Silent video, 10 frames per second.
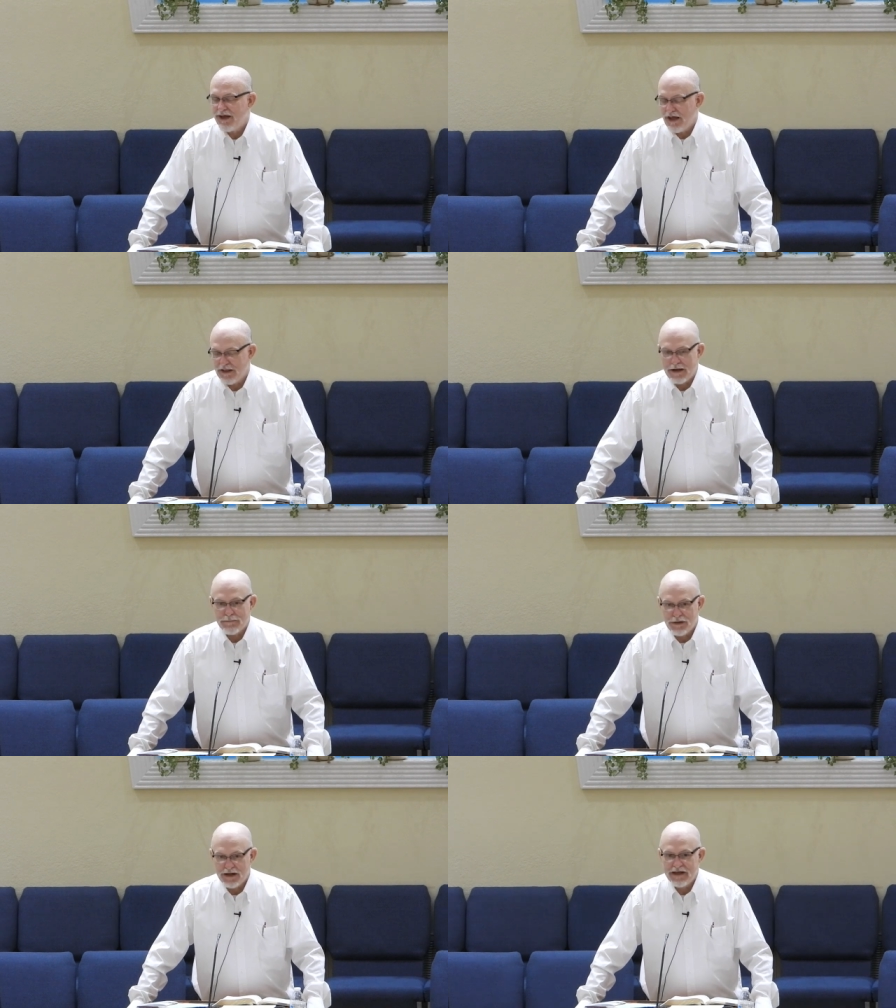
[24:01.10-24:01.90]
And
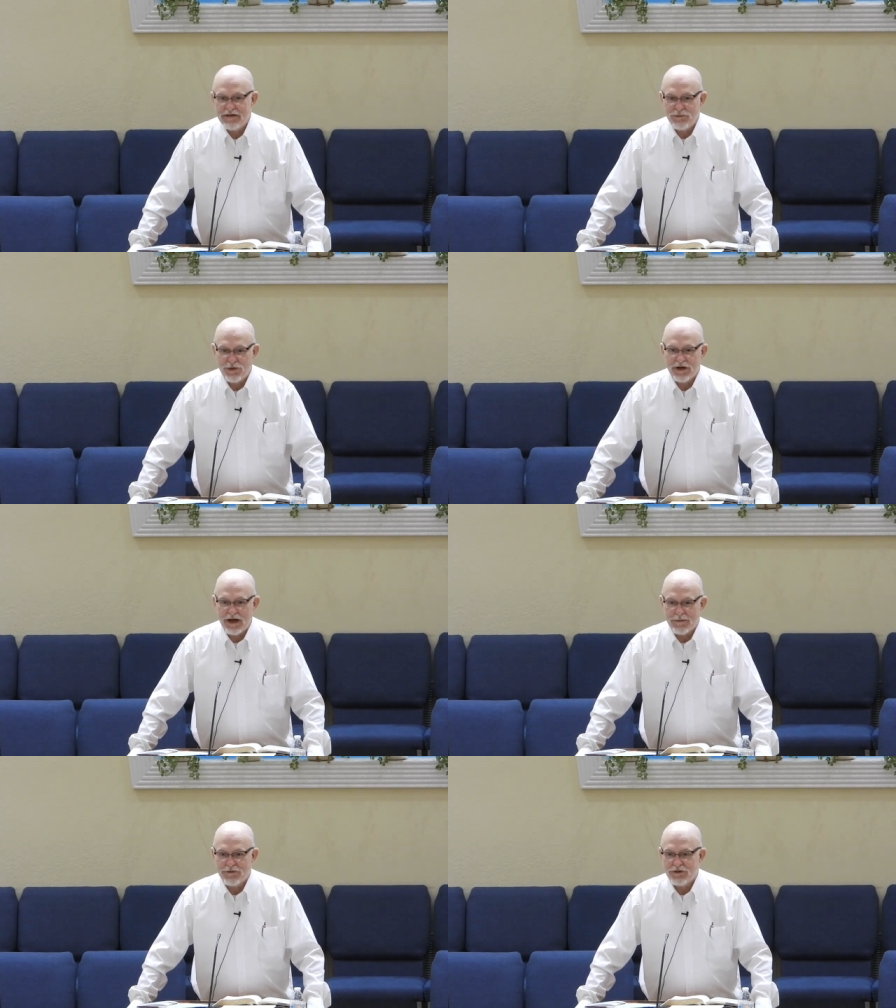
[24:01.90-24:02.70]
they believed what
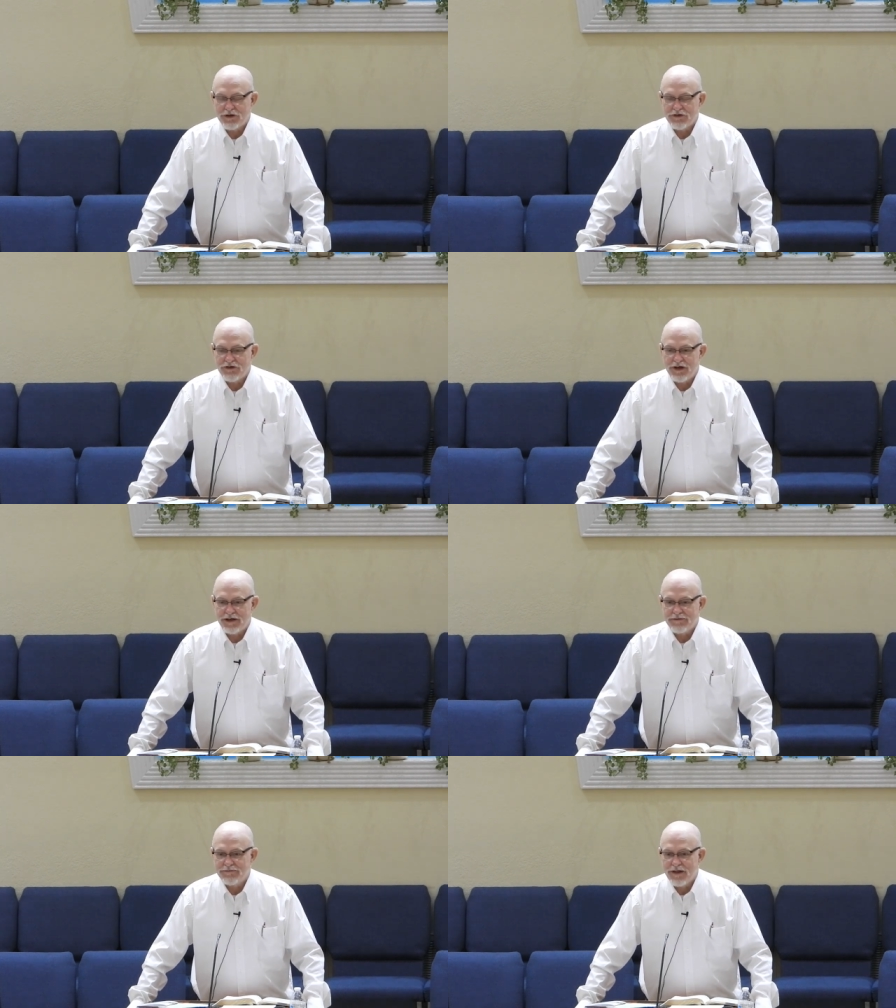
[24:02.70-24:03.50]
God was going to say.
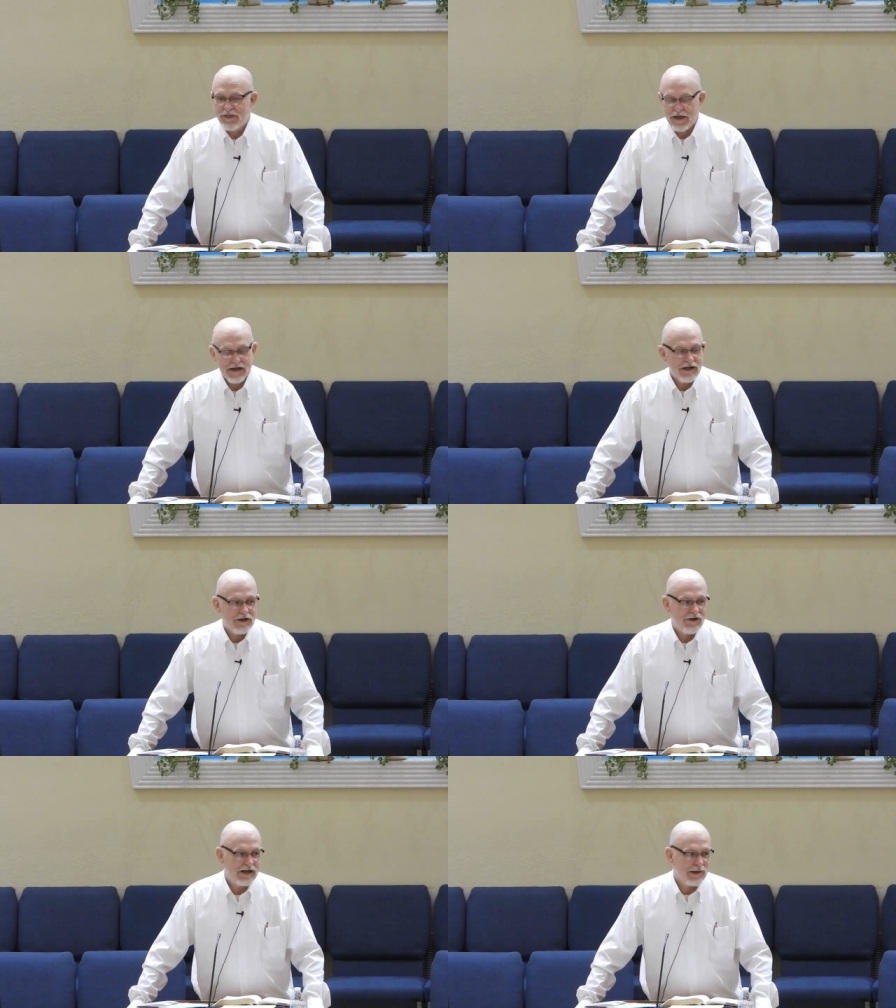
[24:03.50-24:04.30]
They didn't
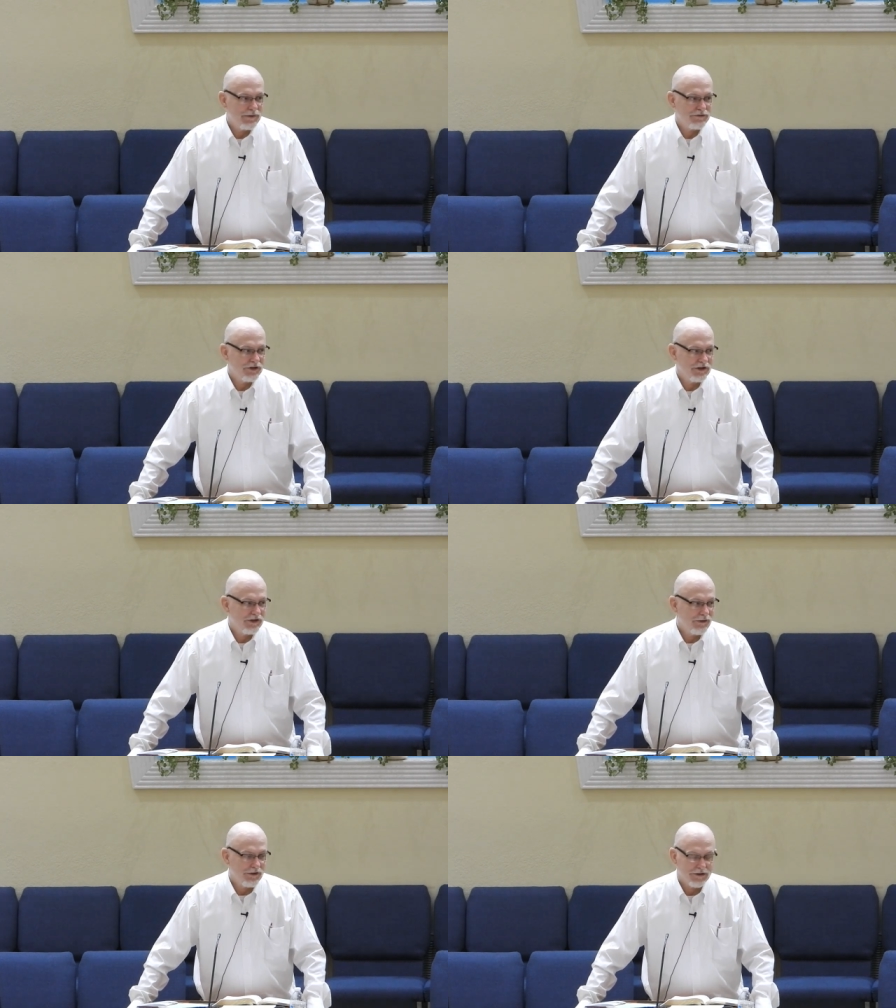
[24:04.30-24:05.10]
know how he was going
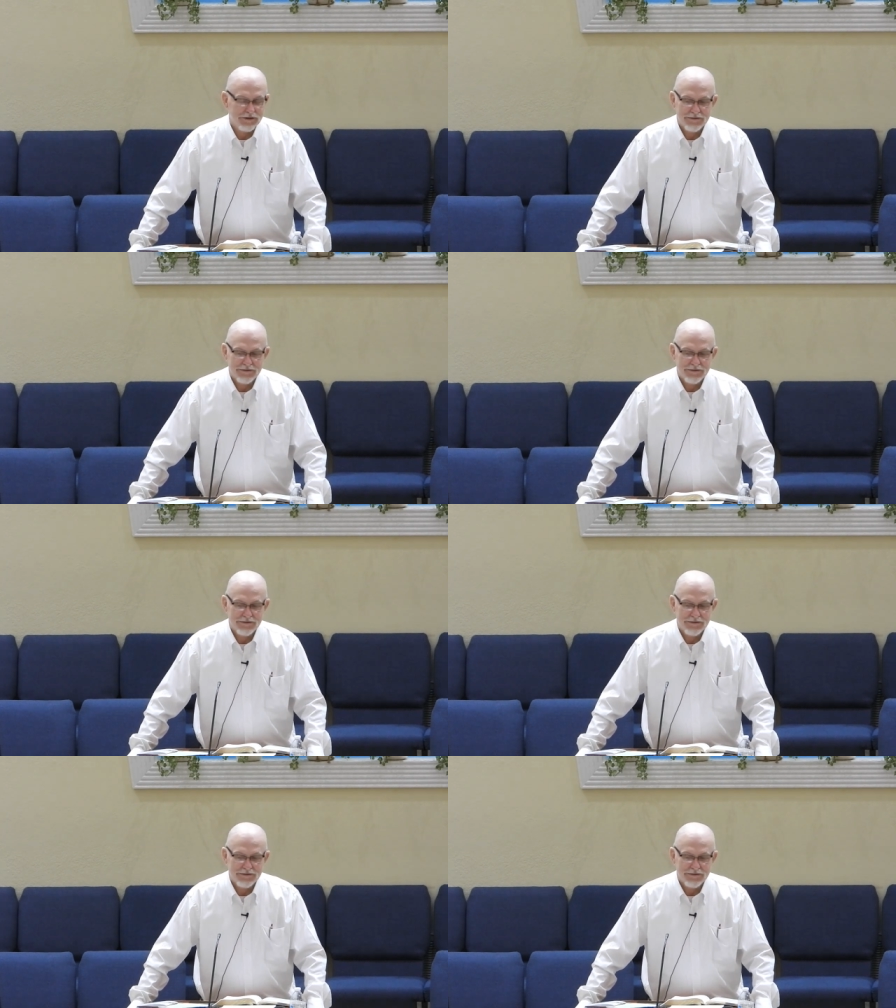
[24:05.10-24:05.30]
to do it.